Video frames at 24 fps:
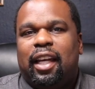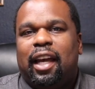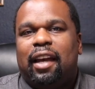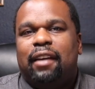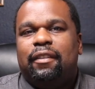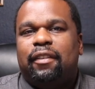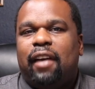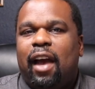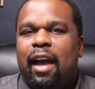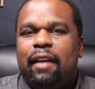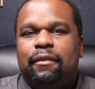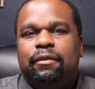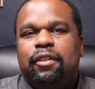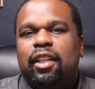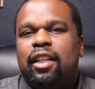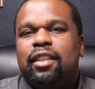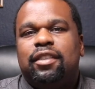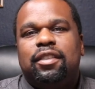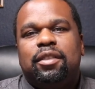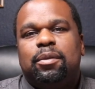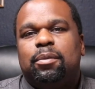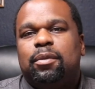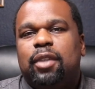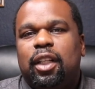I've done
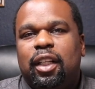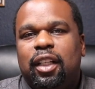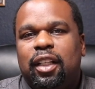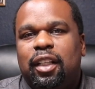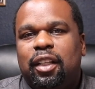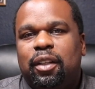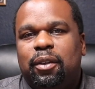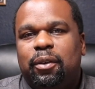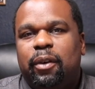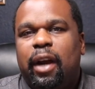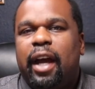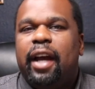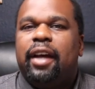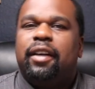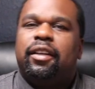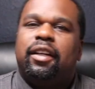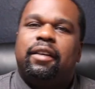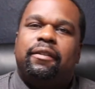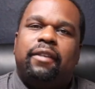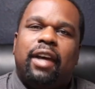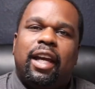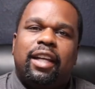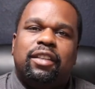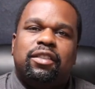some looking around.
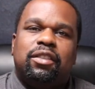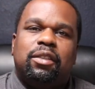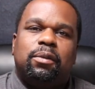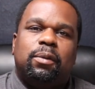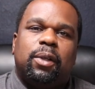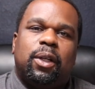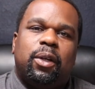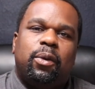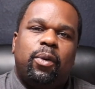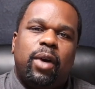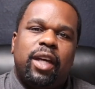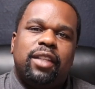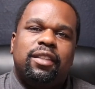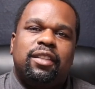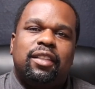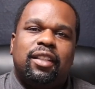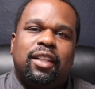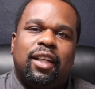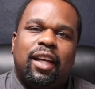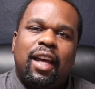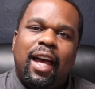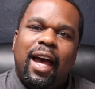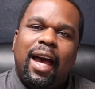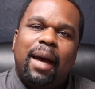I've actually requested
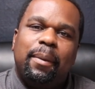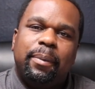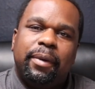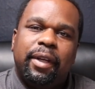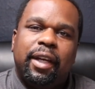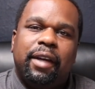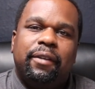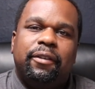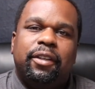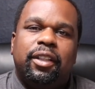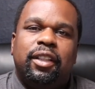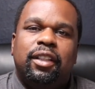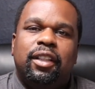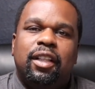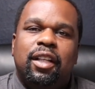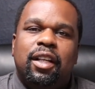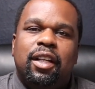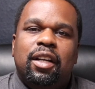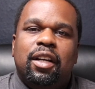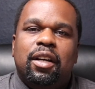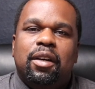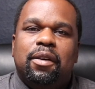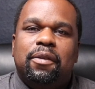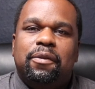a copy of it
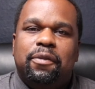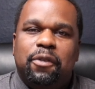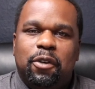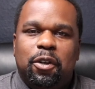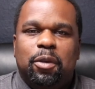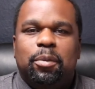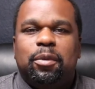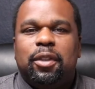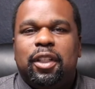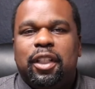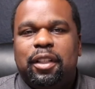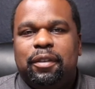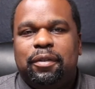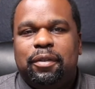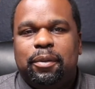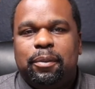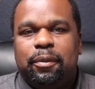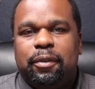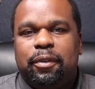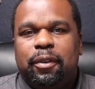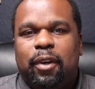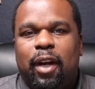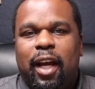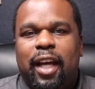formally from
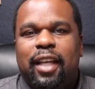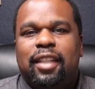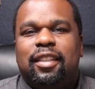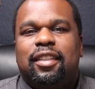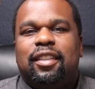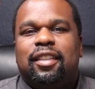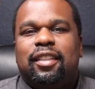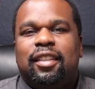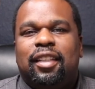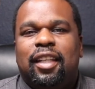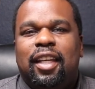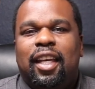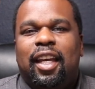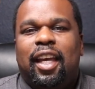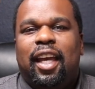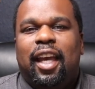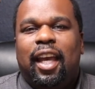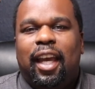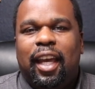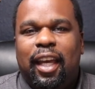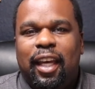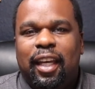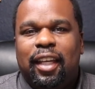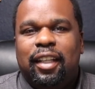Verizon,
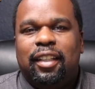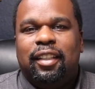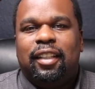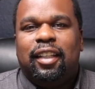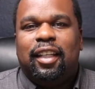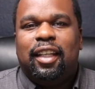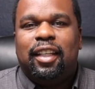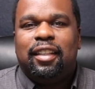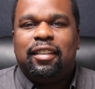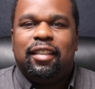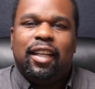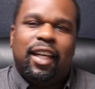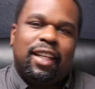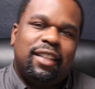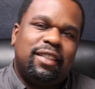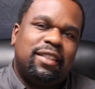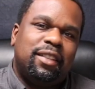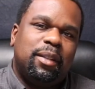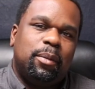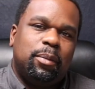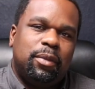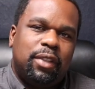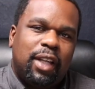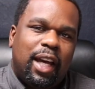and it takes
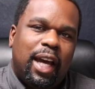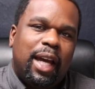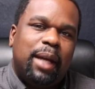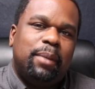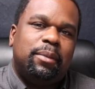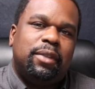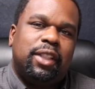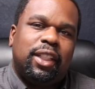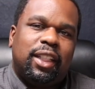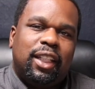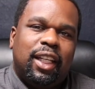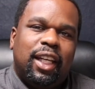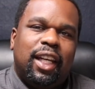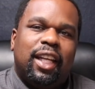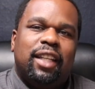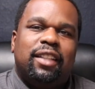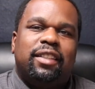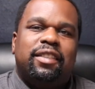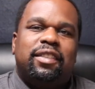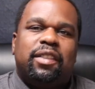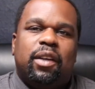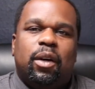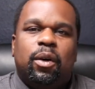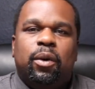some time to get.
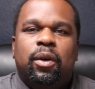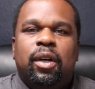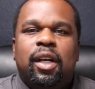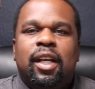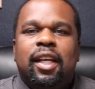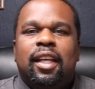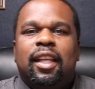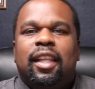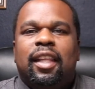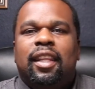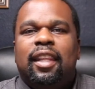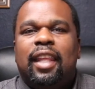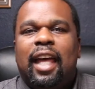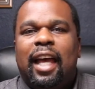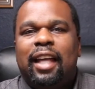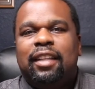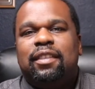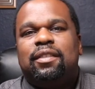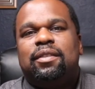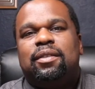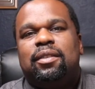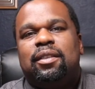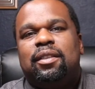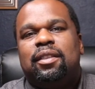So
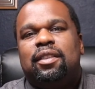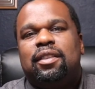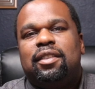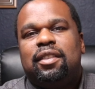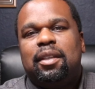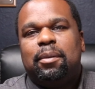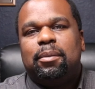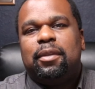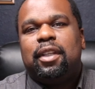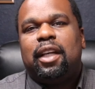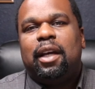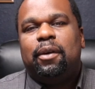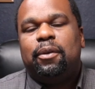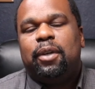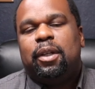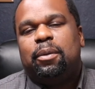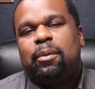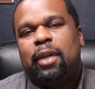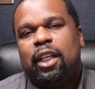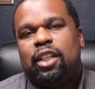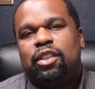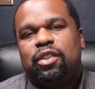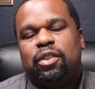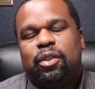that's something I want to
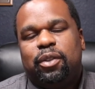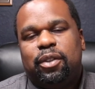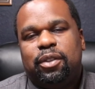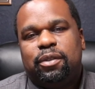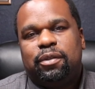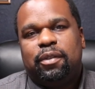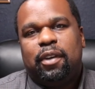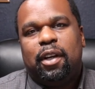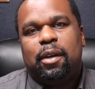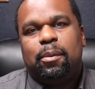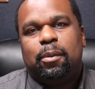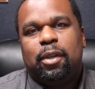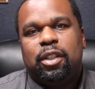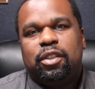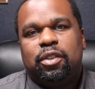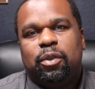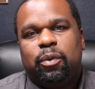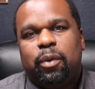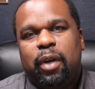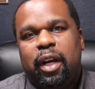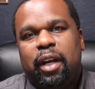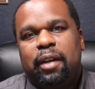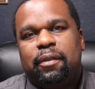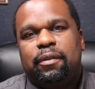make sure is very much
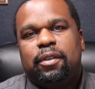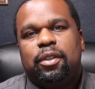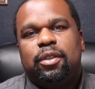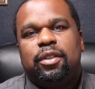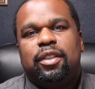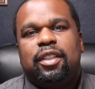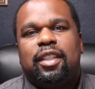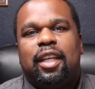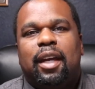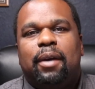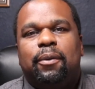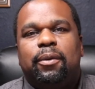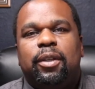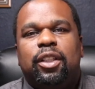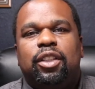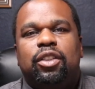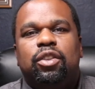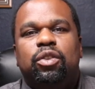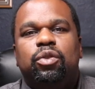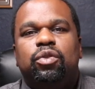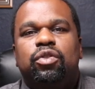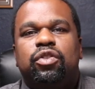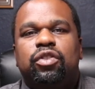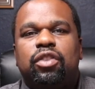aware of you, is that when
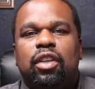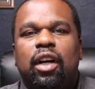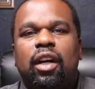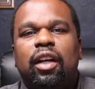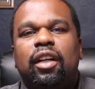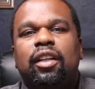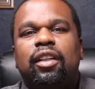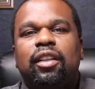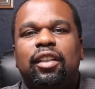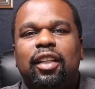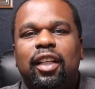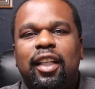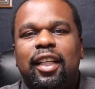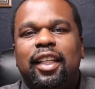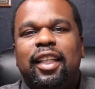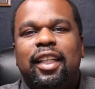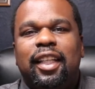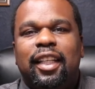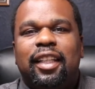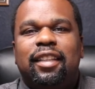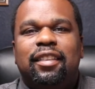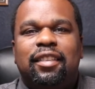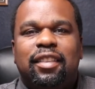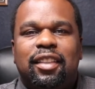you start looking
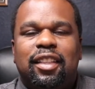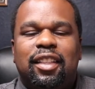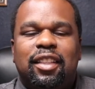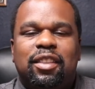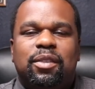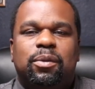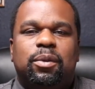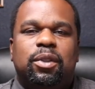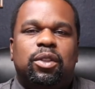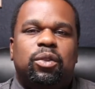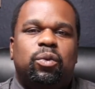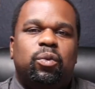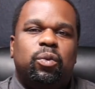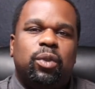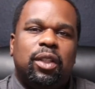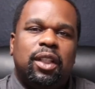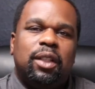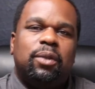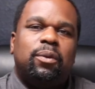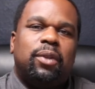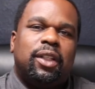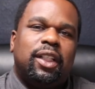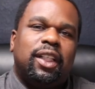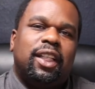into this, when you really
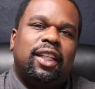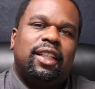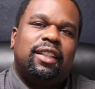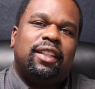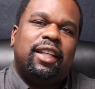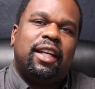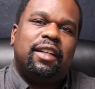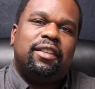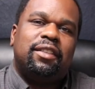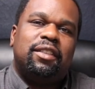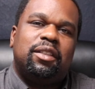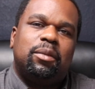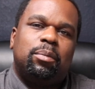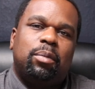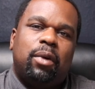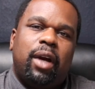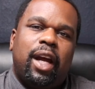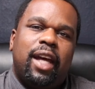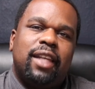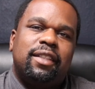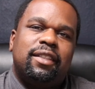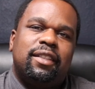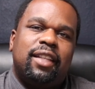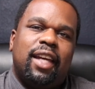want to get down to the
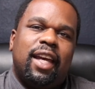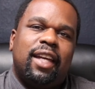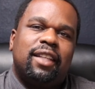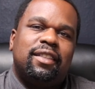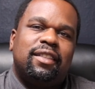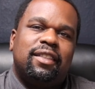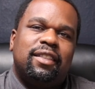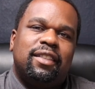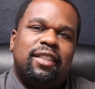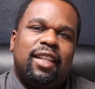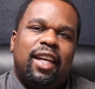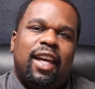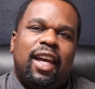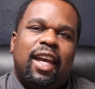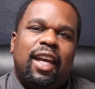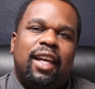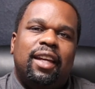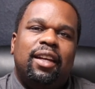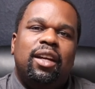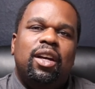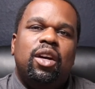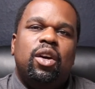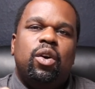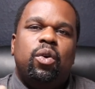brass tacks and say, hey,
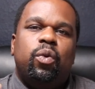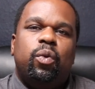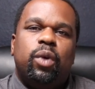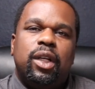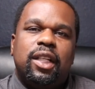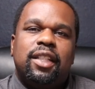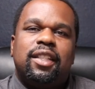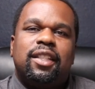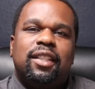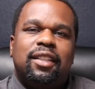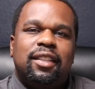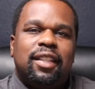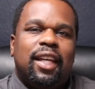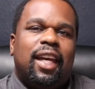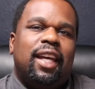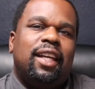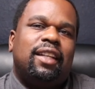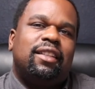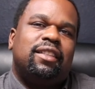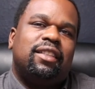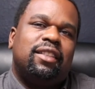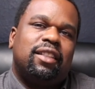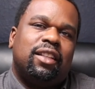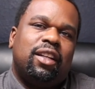what does it take
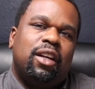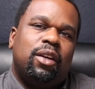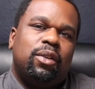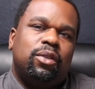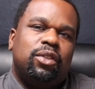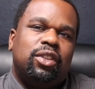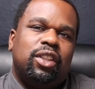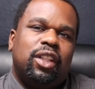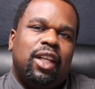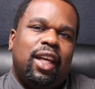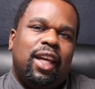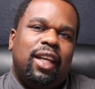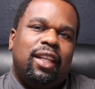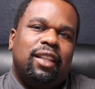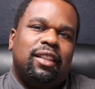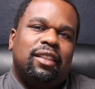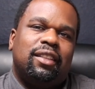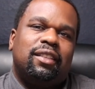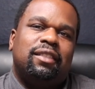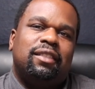to negotiate?